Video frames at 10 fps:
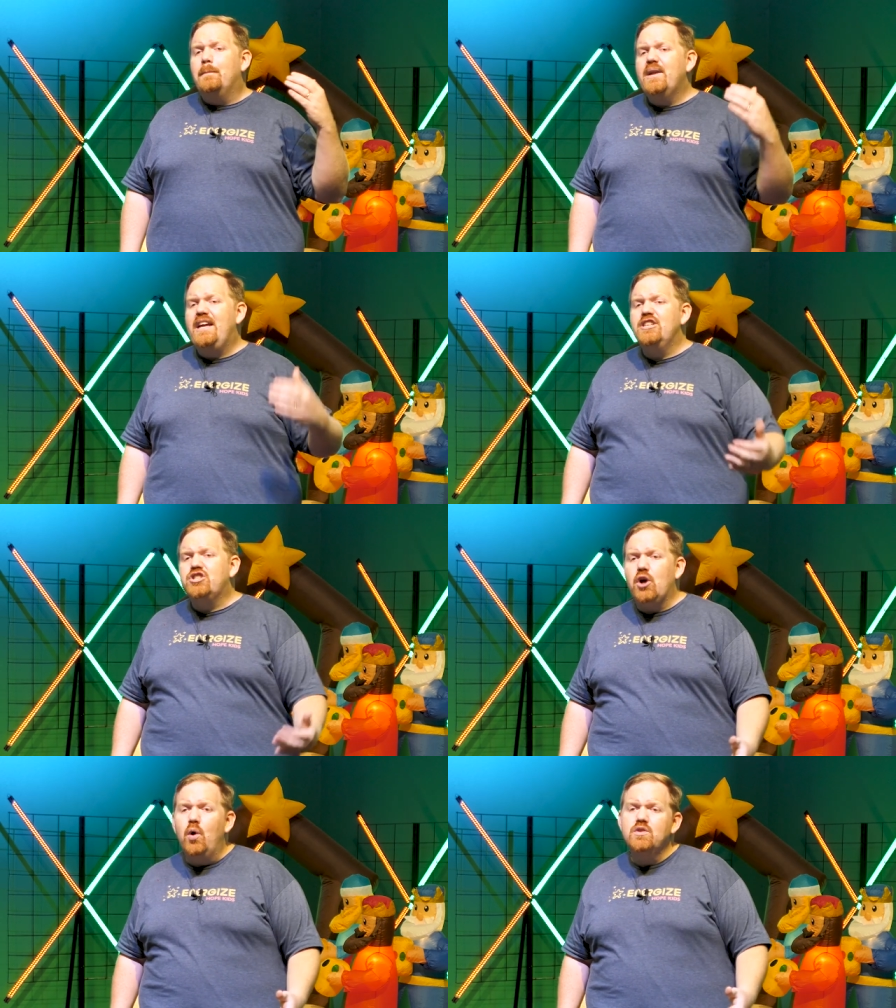but He
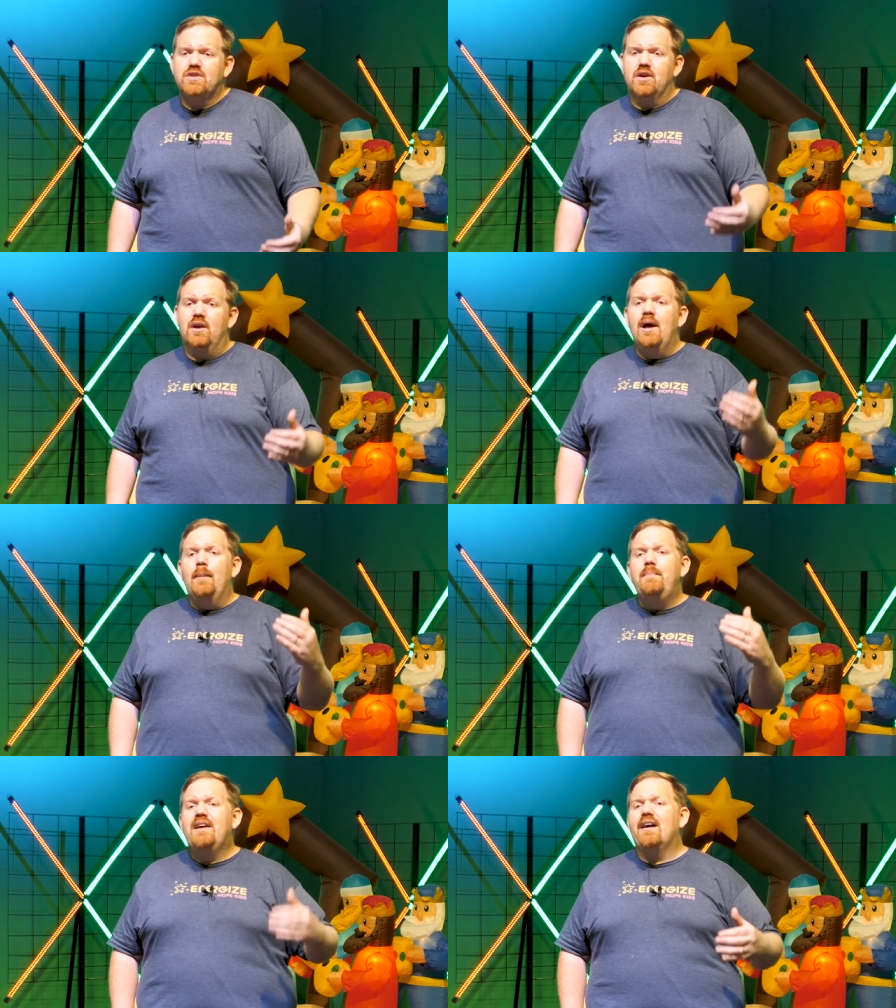chose her
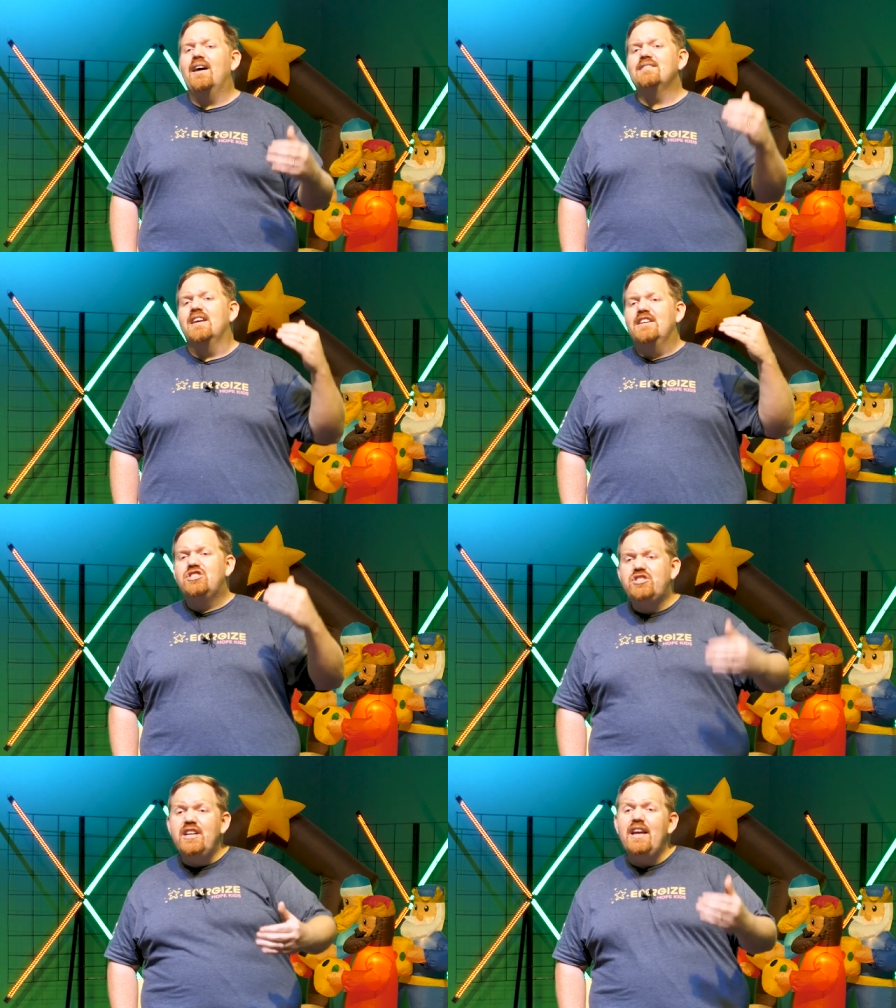because
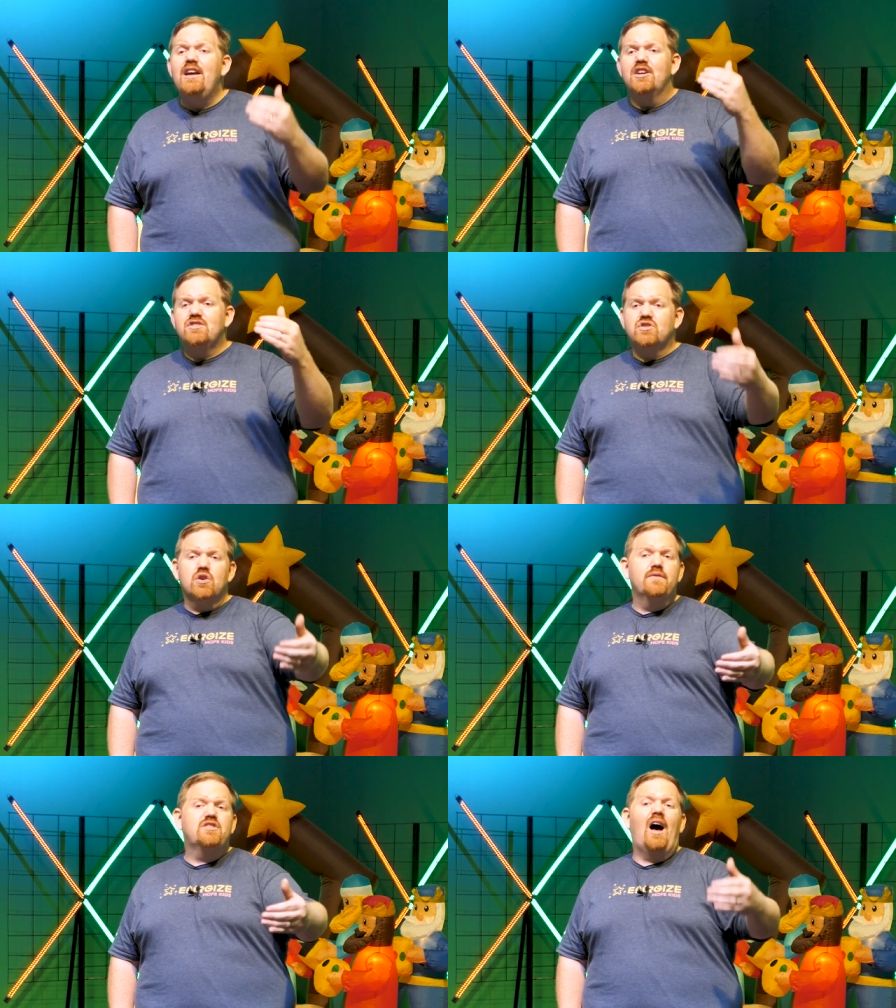she
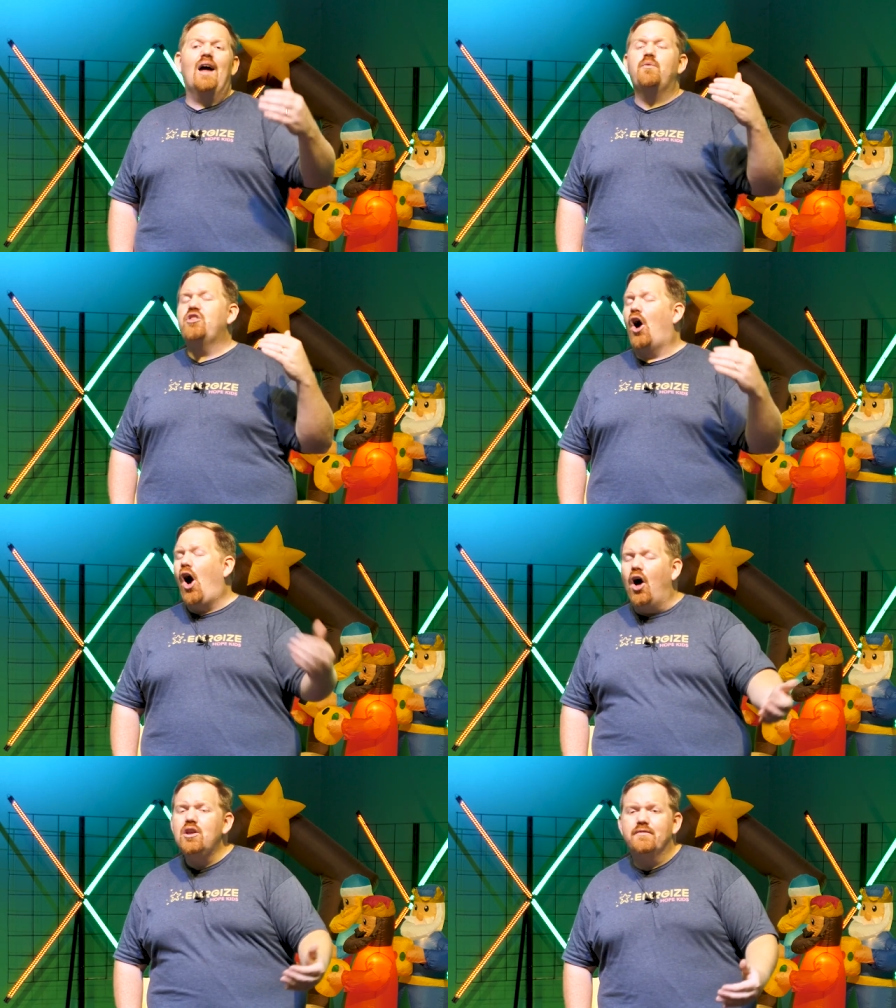served God with
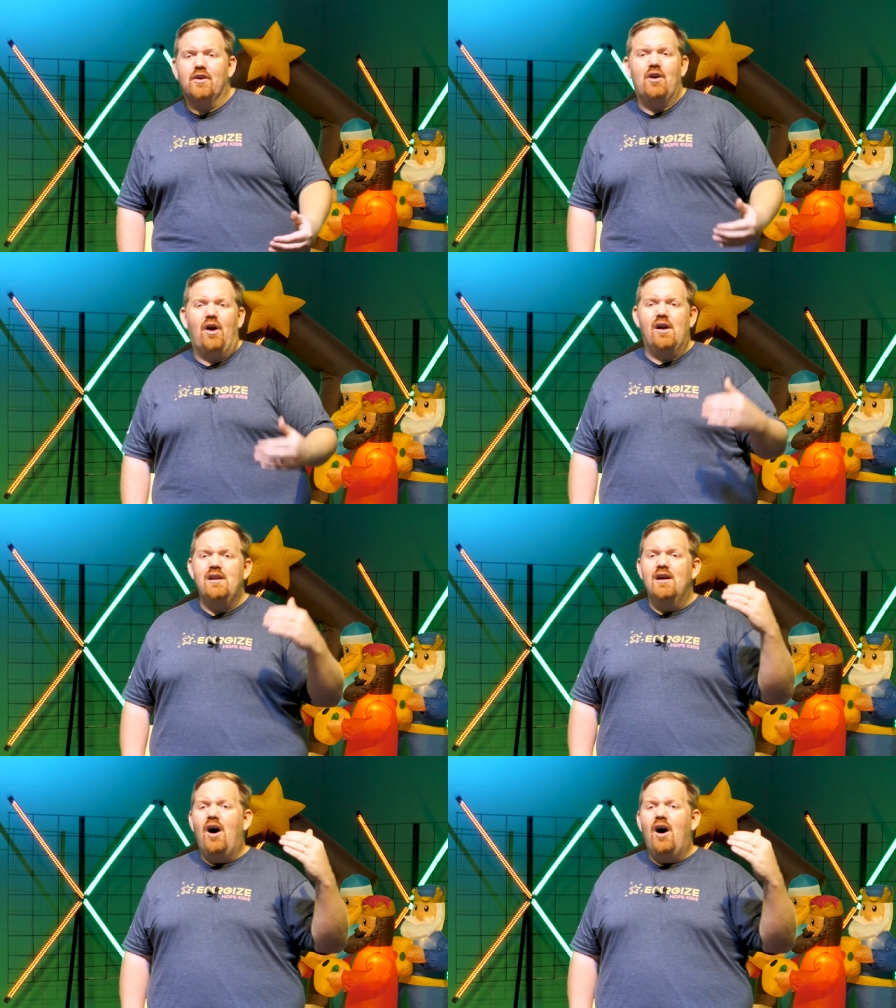all of her heart,